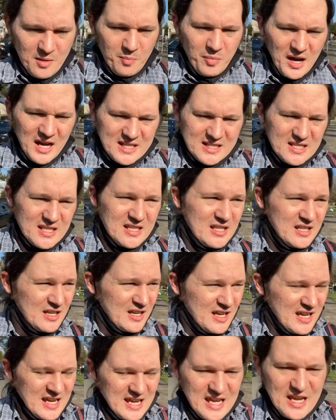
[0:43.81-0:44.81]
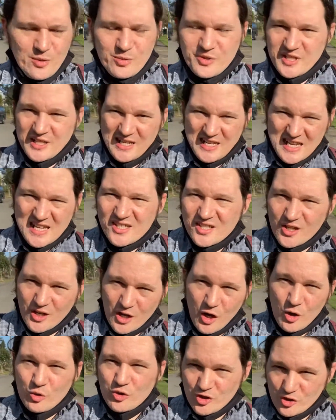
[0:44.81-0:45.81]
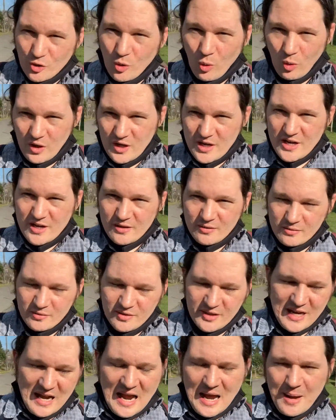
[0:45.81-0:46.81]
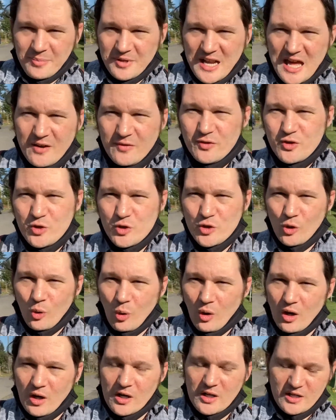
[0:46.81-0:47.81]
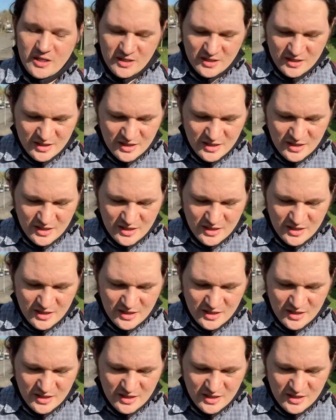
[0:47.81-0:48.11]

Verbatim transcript: But it was an East Coast story that happened out of New York.